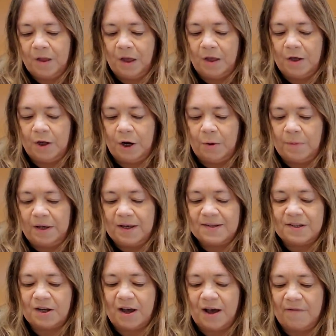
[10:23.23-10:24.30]
You know, because
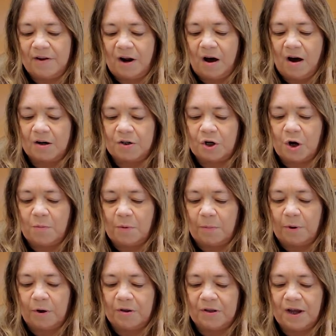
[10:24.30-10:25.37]
you have an October
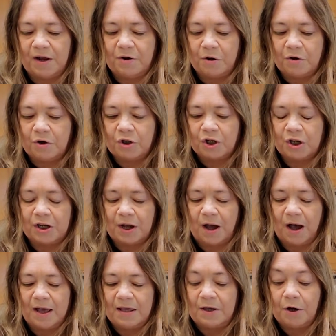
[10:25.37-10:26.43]
birthday, you're usually
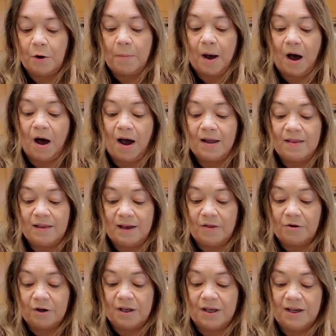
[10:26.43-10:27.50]
a year behind the
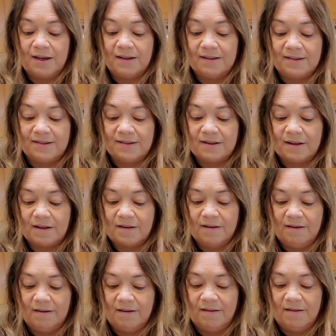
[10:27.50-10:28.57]
other kids
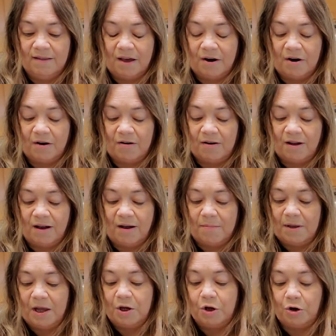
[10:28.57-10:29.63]
that are
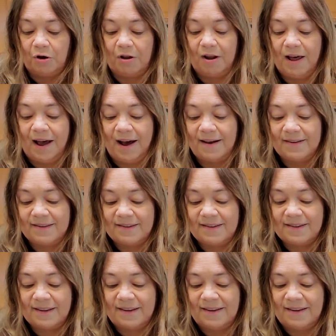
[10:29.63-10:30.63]
in your class.